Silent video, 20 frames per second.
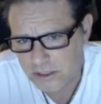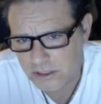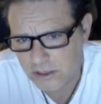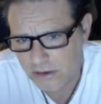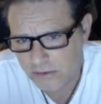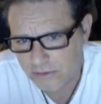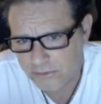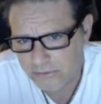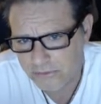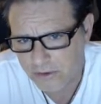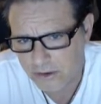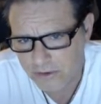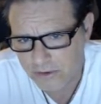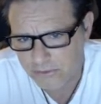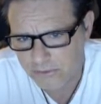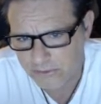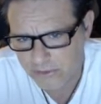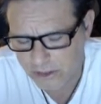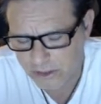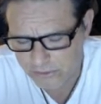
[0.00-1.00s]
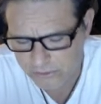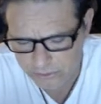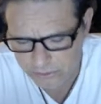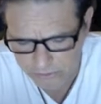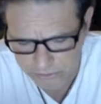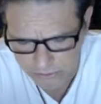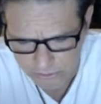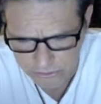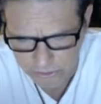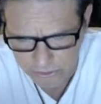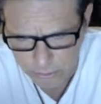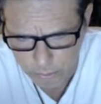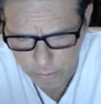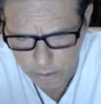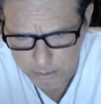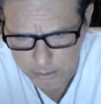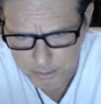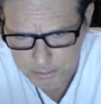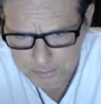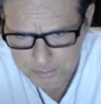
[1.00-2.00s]
Carol Zucker said. She's the
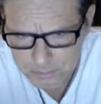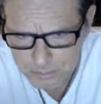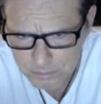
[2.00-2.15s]
chairwoman